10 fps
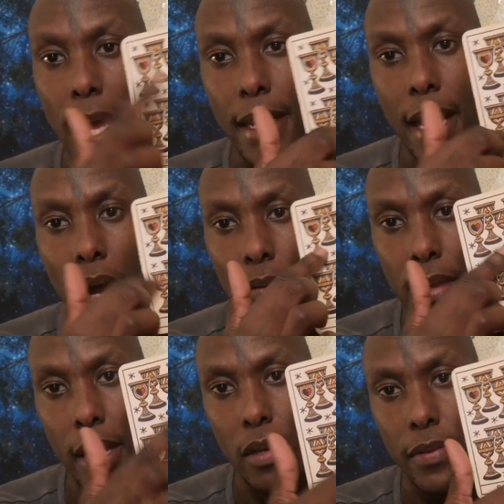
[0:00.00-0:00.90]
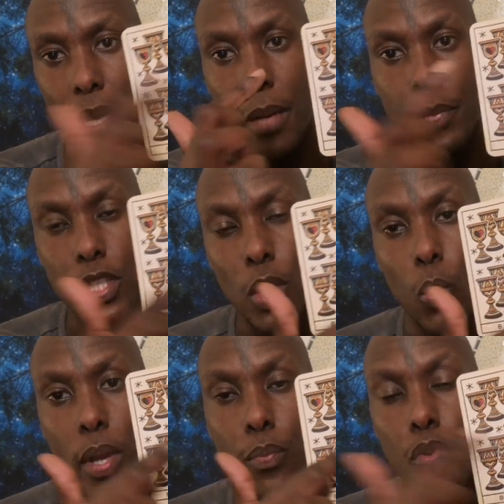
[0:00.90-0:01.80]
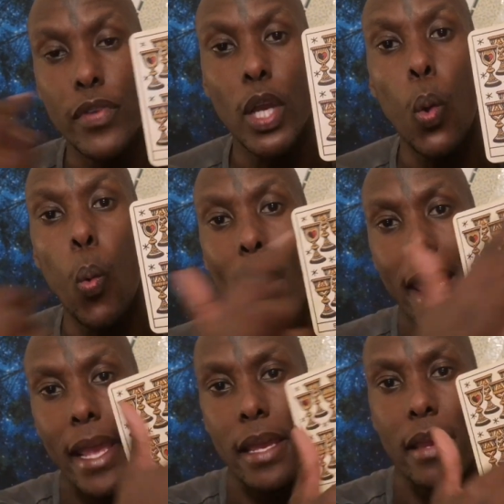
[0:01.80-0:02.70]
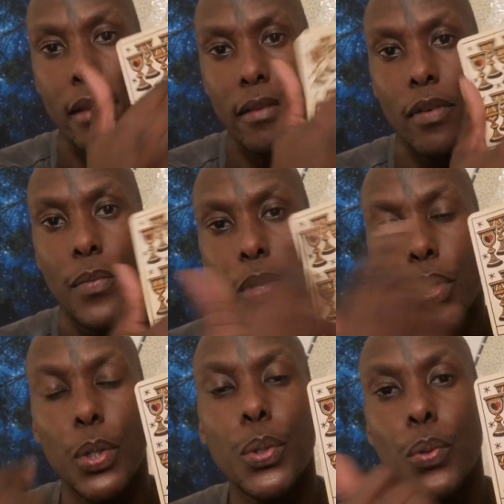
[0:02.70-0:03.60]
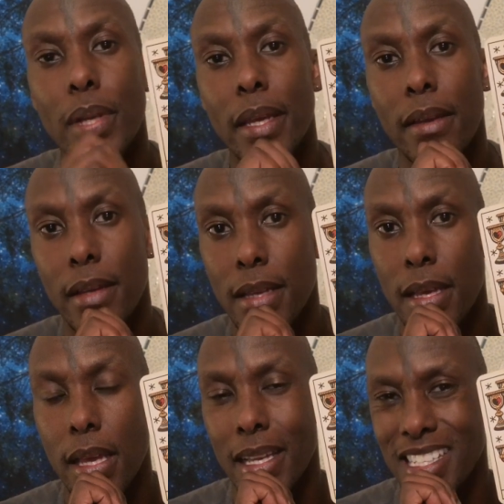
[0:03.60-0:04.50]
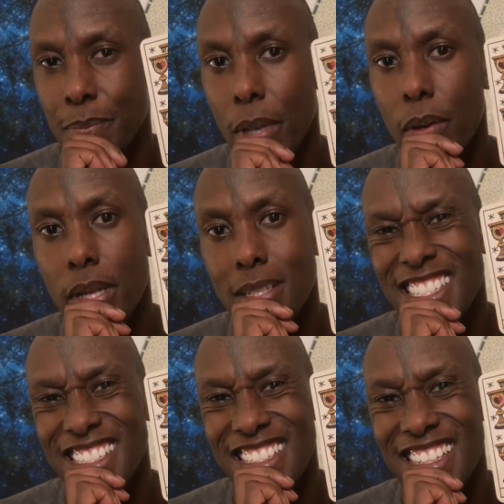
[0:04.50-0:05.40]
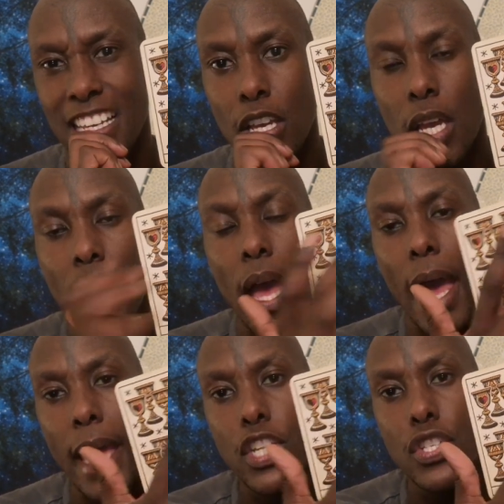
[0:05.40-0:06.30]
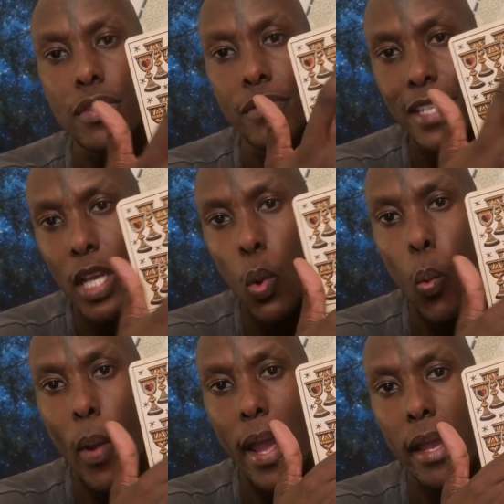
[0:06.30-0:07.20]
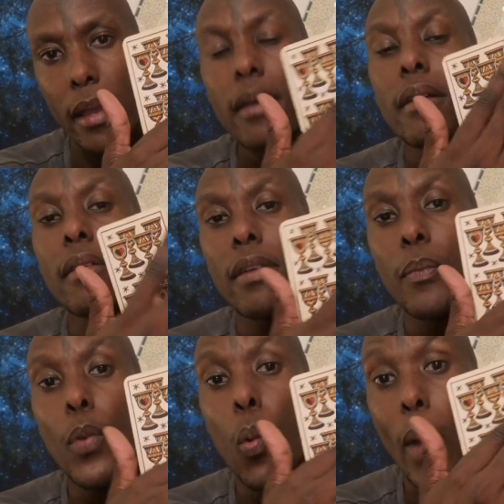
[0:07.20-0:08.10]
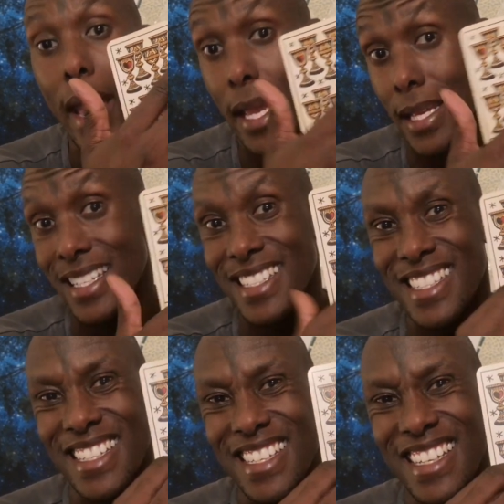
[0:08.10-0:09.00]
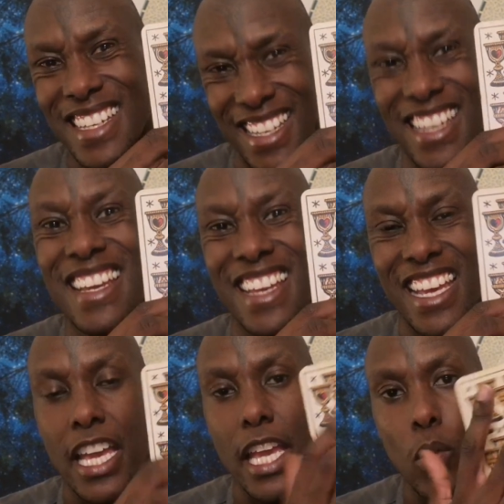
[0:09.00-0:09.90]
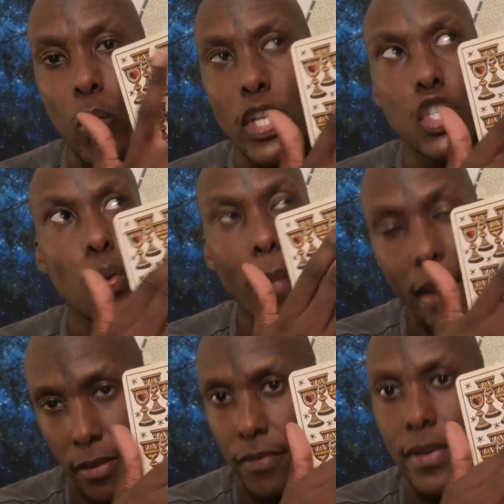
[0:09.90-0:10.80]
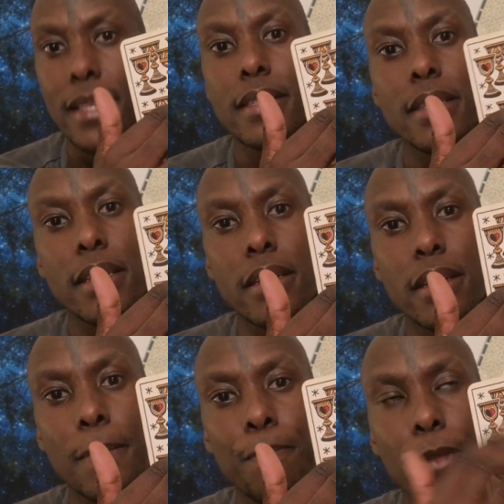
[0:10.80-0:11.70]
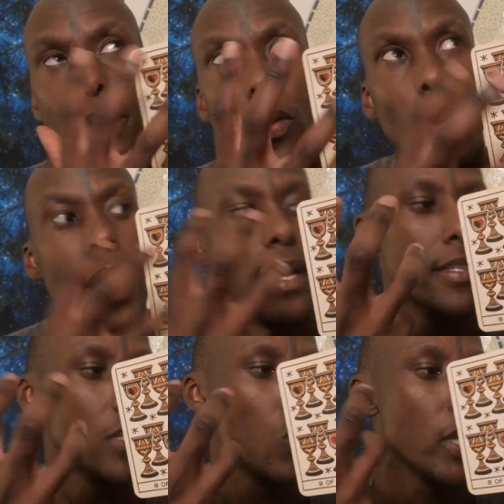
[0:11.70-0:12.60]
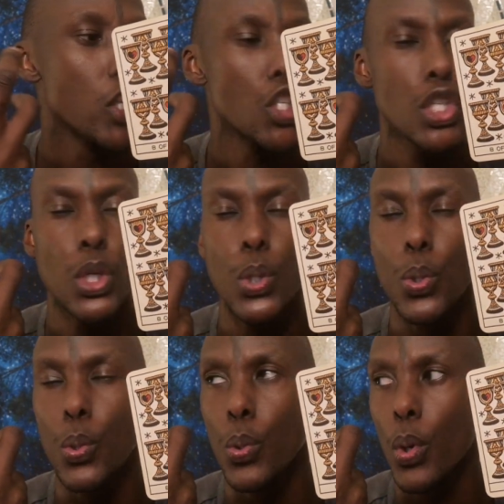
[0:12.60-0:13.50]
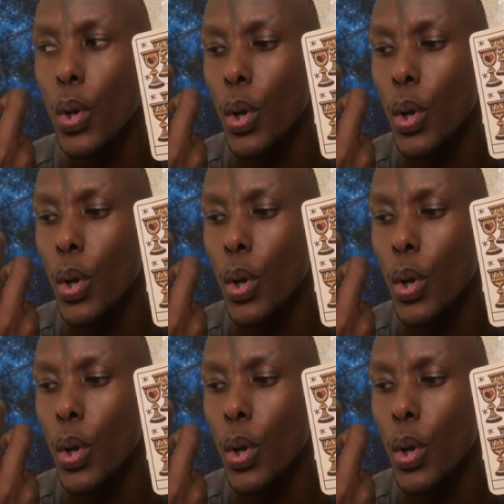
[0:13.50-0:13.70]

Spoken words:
And now the Eight of Cups, we're moving away from the cocooning experience and shifting away from the ways in which you manifested, the ways in which you